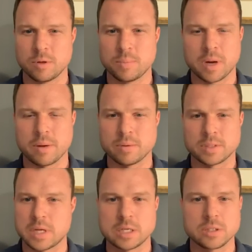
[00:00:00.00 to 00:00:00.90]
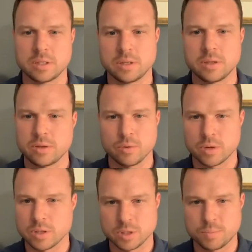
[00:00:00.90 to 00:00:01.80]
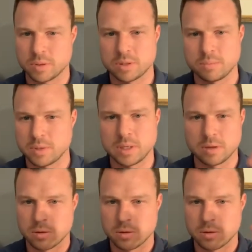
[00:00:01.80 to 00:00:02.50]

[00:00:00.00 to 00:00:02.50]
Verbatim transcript: but I essentially you can just put them in their